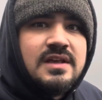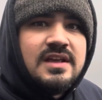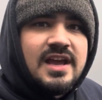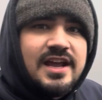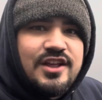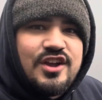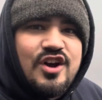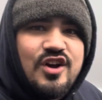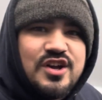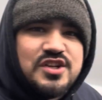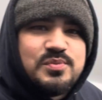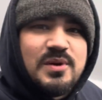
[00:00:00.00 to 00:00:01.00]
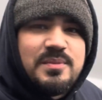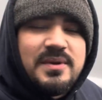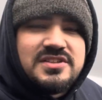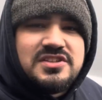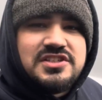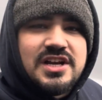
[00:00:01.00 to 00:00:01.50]
Hey there guys, welcome back
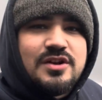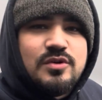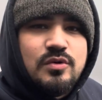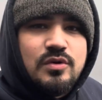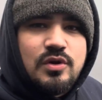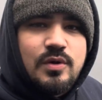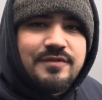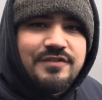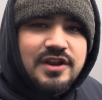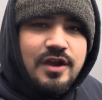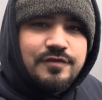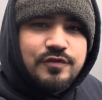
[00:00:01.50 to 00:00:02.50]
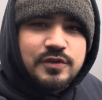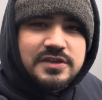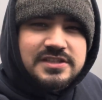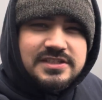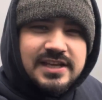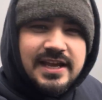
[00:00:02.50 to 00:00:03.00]
to the channel. Quick video for you
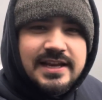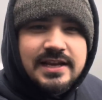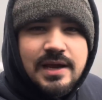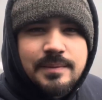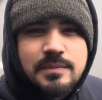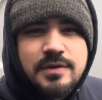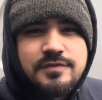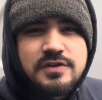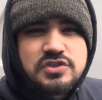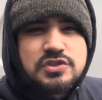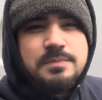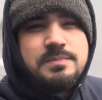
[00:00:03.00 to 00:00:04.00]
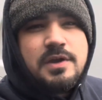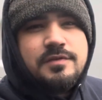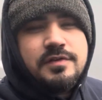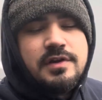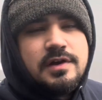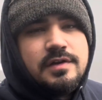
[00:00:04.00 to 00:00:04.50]
today. I'm moving a sump
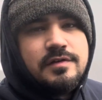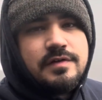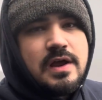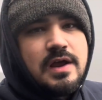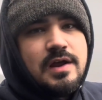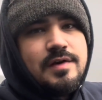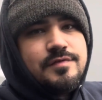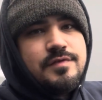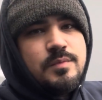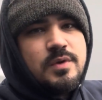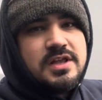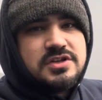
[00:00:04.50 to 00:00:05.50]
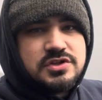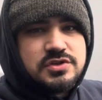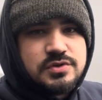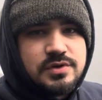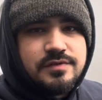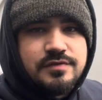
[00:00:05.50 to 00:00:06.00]
over uh, from one engine
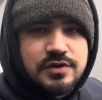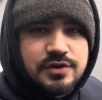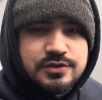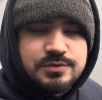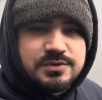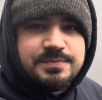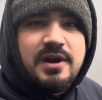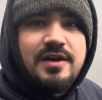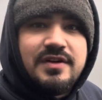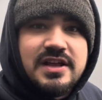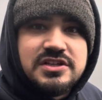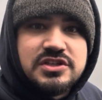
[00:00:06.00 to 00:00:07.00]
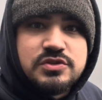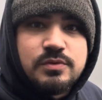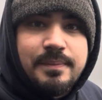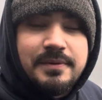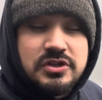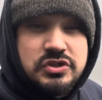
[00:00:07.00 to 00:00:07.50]
to another for a customer as part of an engine
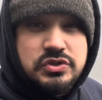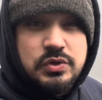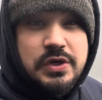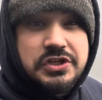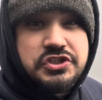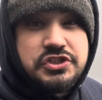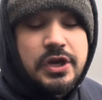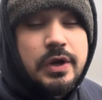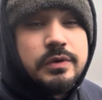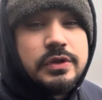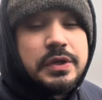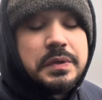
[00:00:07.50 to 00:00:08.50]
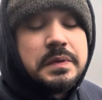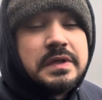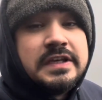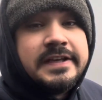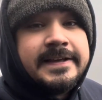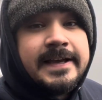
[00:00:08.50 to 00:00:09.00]
swap and I just thought I'd show you
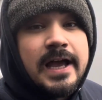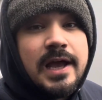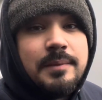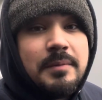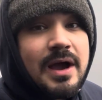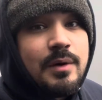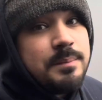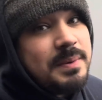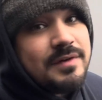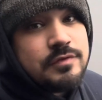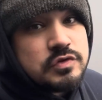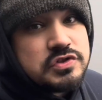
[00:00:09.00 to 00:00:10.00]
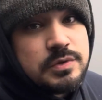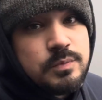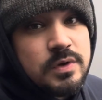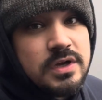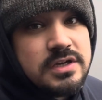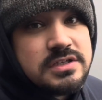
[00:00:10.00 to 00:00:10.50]
um, how a baffled sump
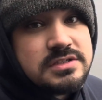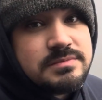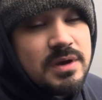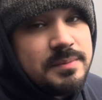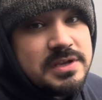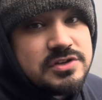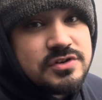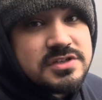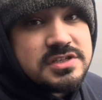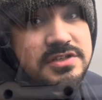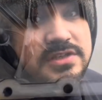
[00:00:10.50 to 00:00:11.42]
works. It might be interesting to